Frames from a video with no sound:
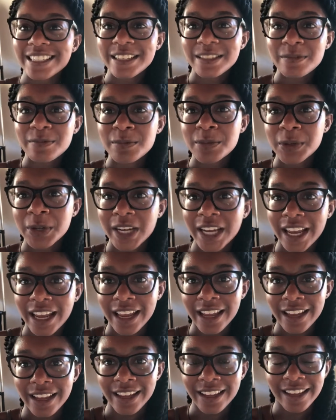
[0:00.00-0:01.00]
Good
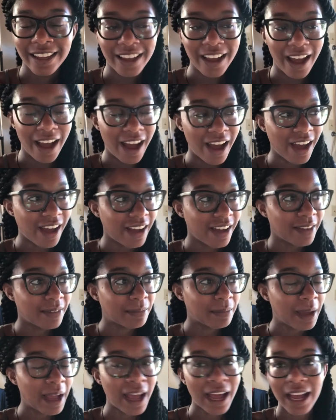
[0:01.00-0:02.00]
morning.
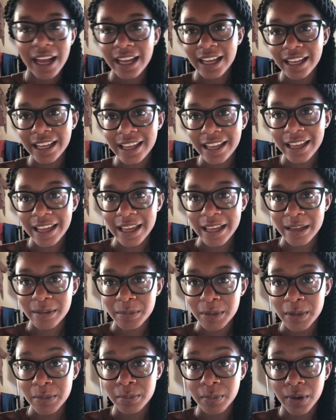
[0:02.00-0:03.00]
I am
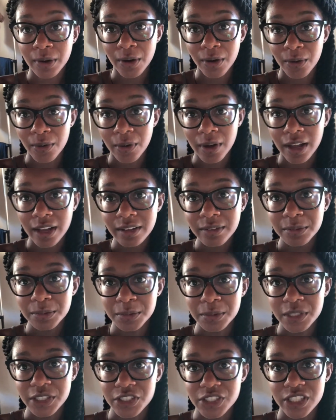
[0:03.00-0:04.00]
in Pahoa,
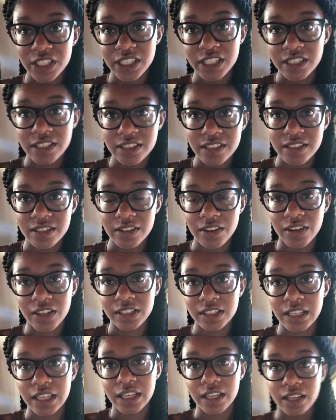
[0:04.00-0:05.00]
which is on
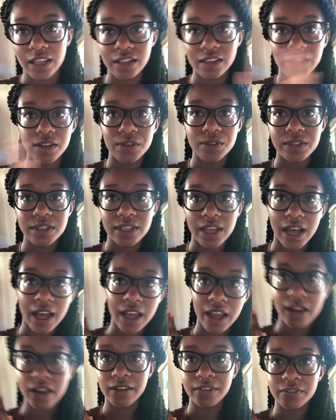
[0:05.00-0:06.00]
the Hilo
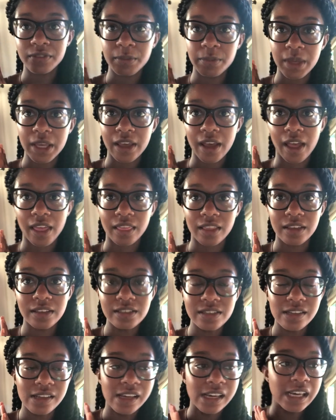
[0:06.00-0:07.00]
side of the Big
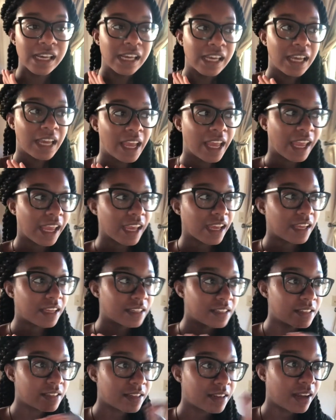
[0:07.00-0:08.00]
Island,
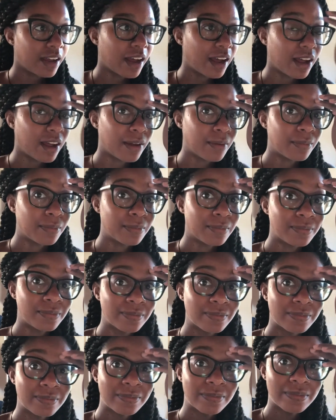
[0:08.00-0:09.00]
and
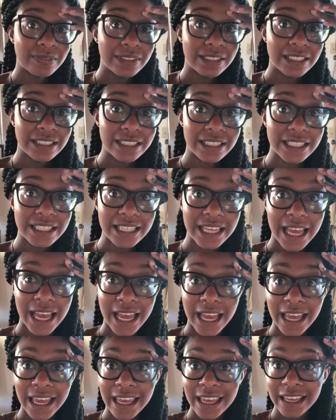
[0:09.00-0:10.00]

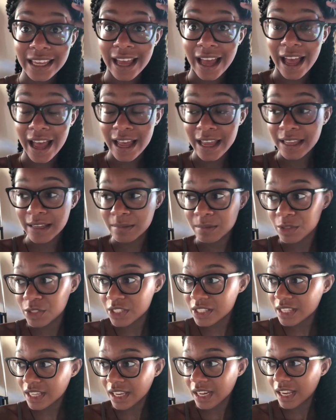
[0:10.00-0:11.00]
today I am
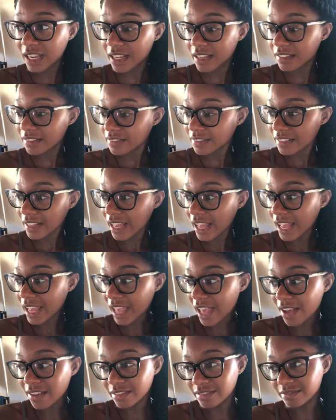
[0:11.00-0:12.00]
just gonna
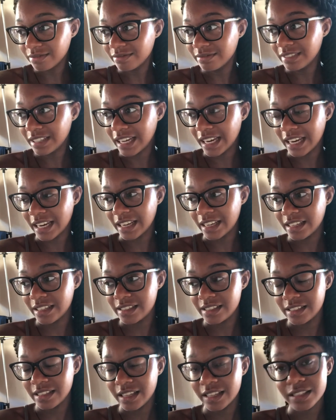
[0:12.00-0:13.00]
hang out
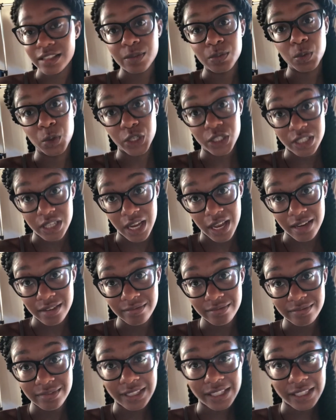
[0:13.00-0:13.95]
and get some work done.